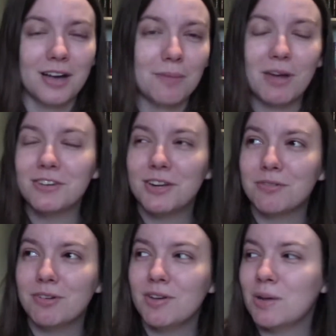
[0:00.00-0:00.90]
I'm not good at
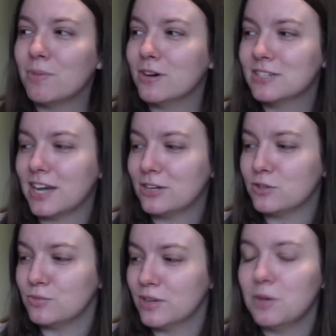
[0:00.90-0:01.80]
rereading books, I
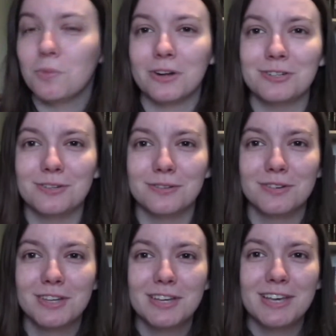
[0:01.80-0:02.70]
just really want to
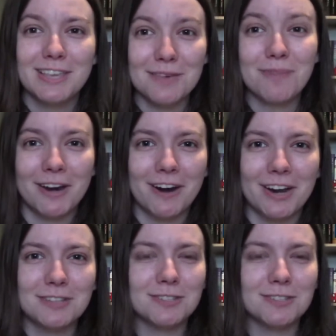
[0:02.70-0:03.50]
get better at it.